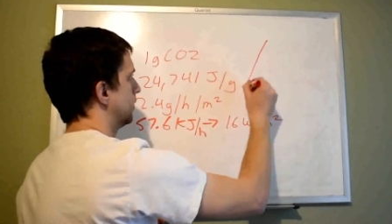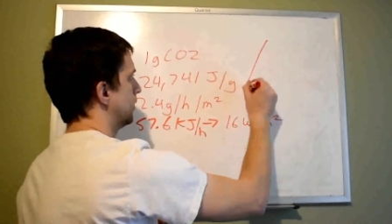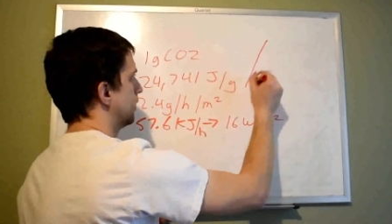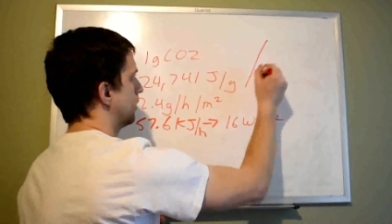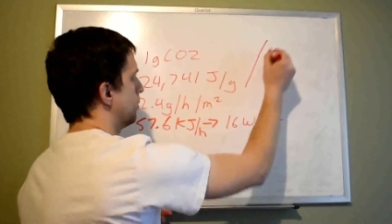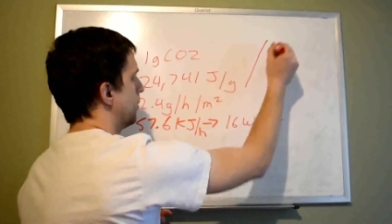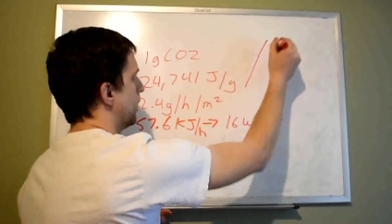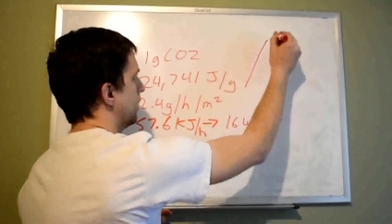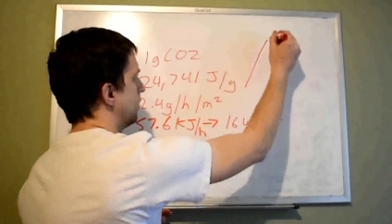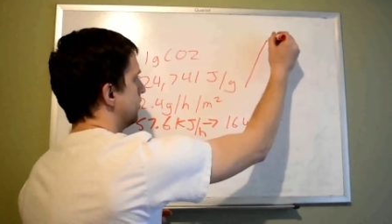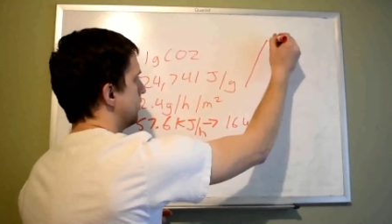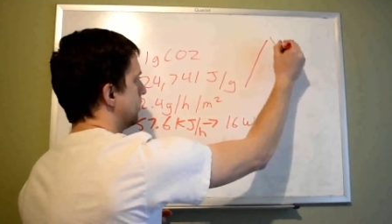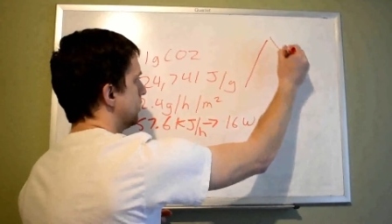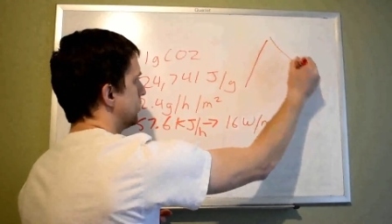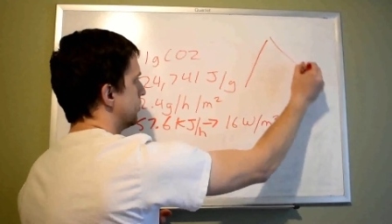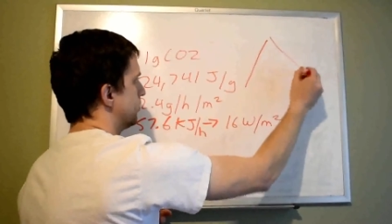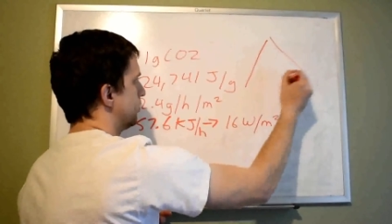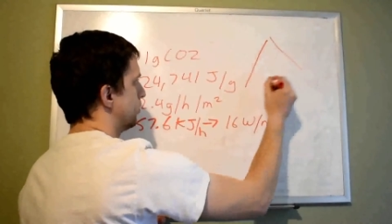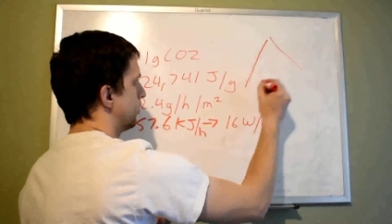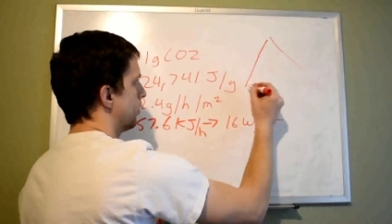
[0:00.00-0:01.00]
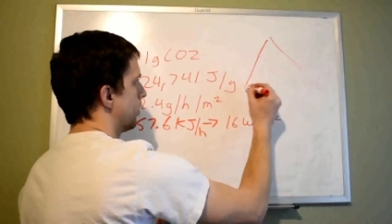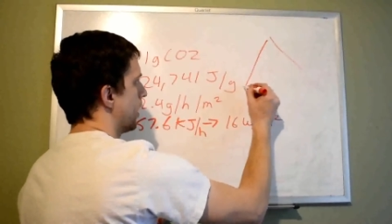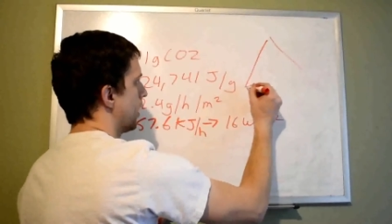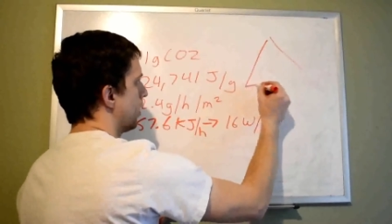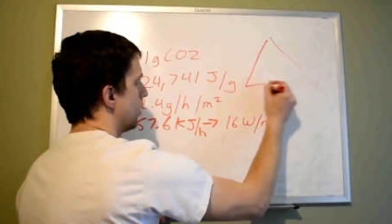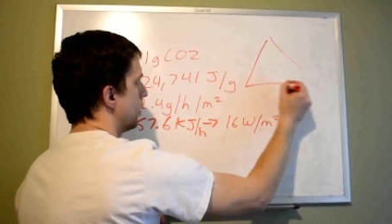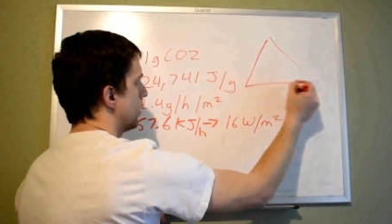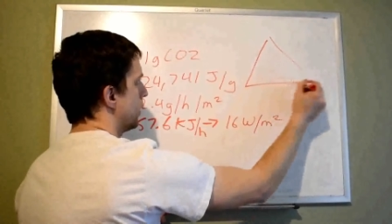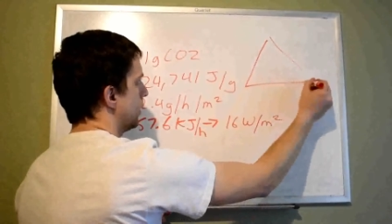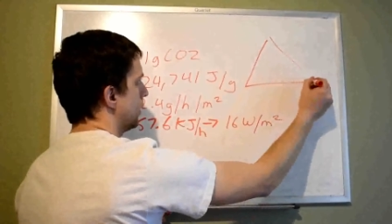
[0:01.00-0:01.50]
Like, imagine this is your
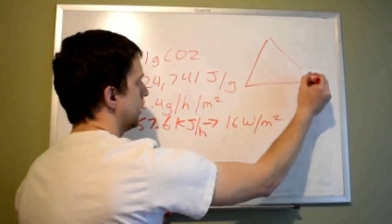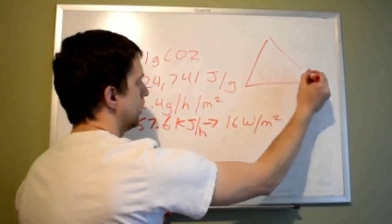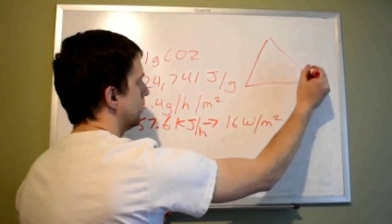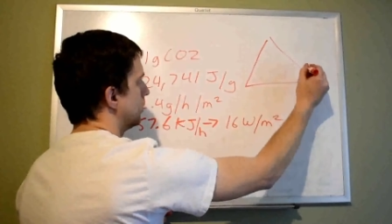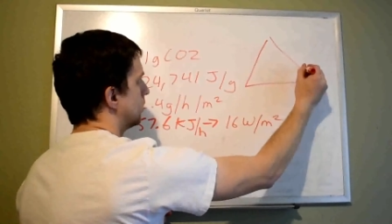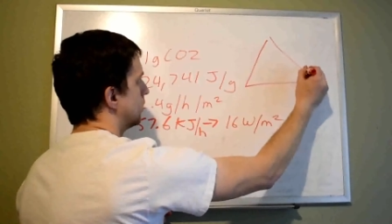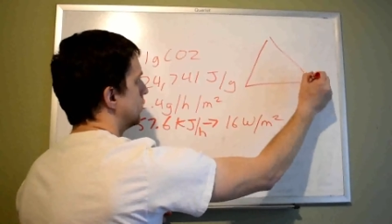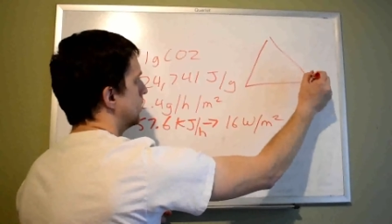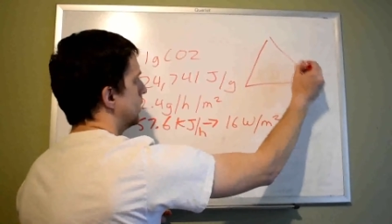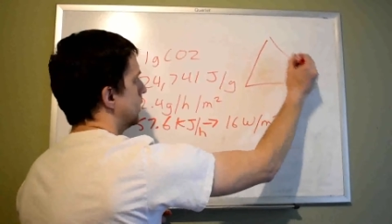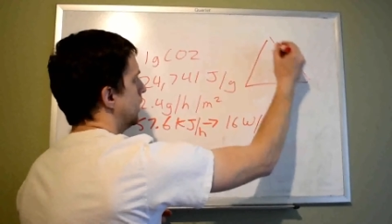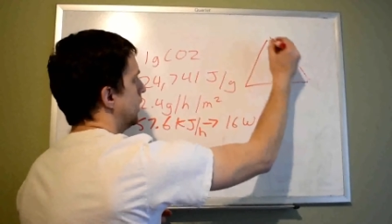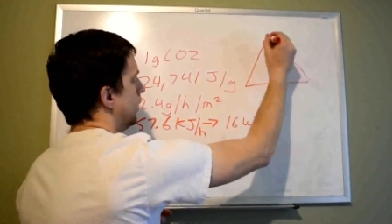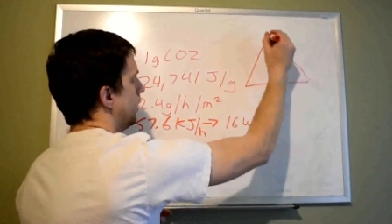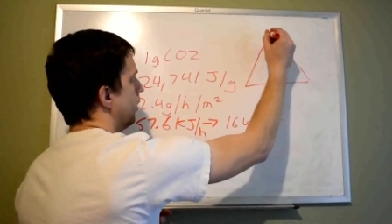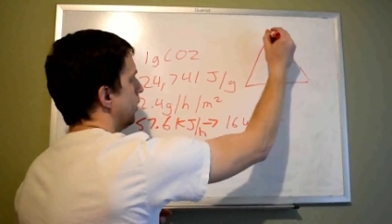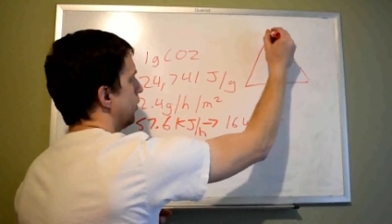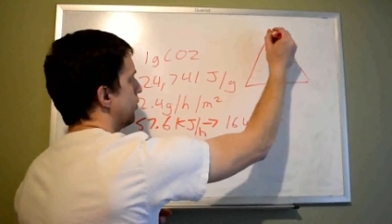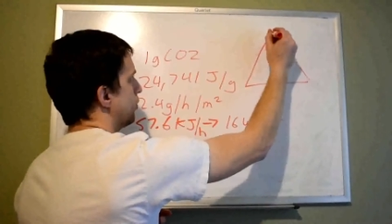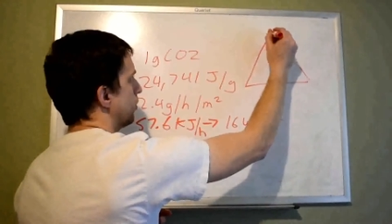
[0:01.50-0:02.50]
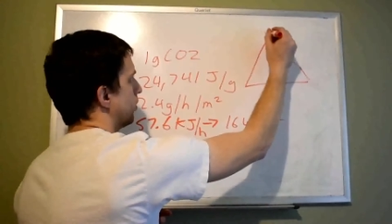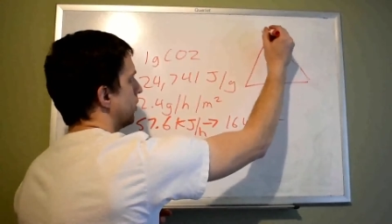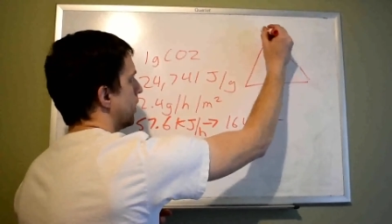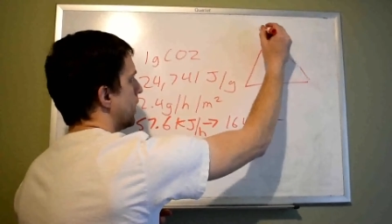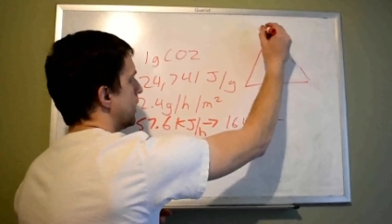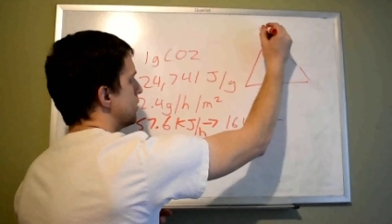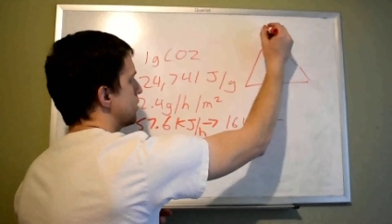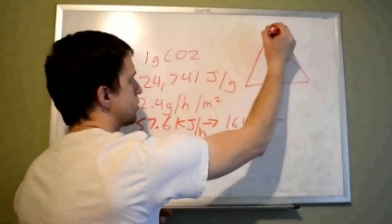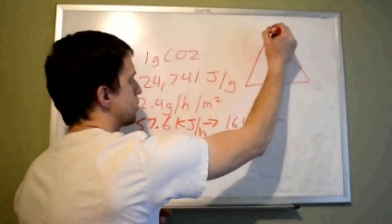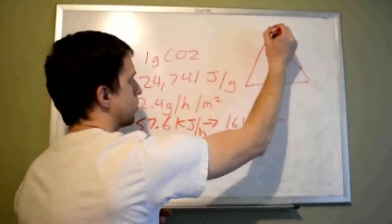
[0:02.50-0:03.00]
area. Here's your
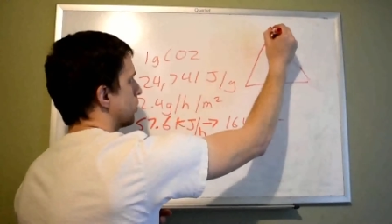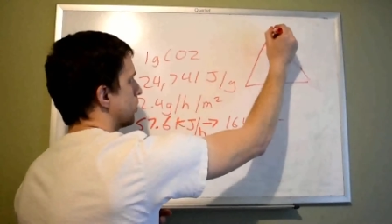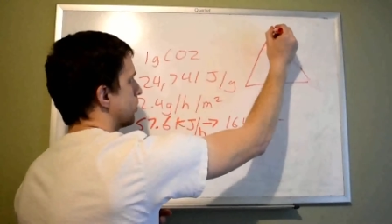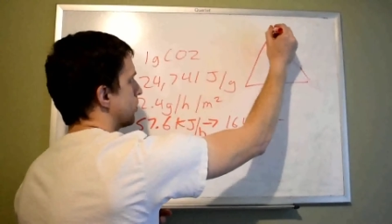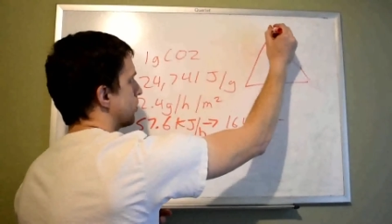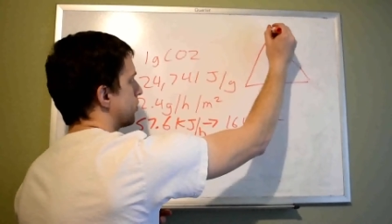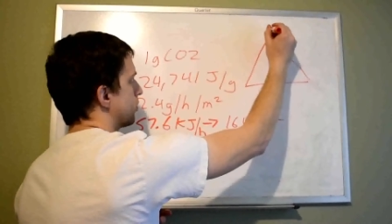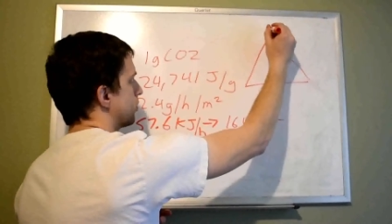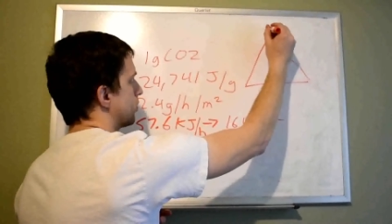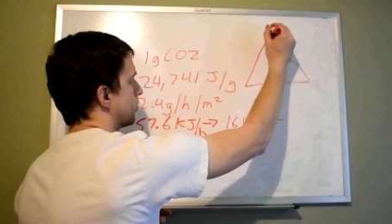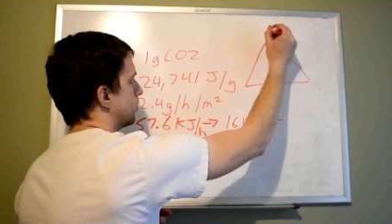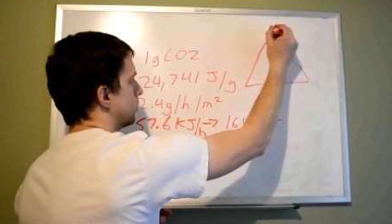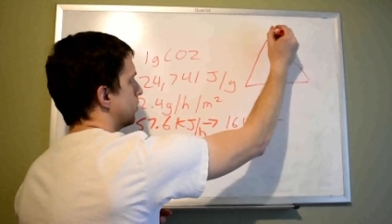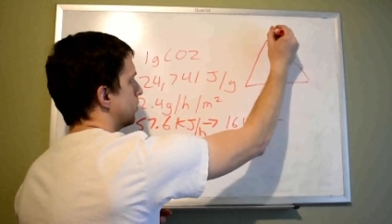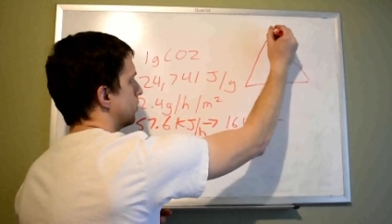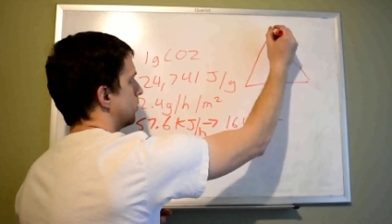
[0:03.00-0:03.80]
light source.